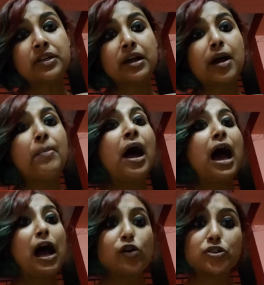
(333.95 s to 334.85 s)
cup,
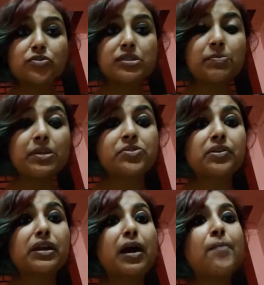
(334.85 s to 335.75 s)
how to use a
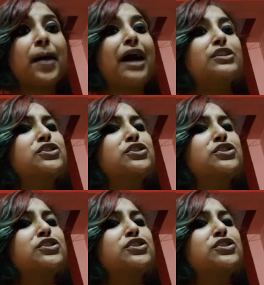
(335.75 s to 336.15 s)
menstrual cup, and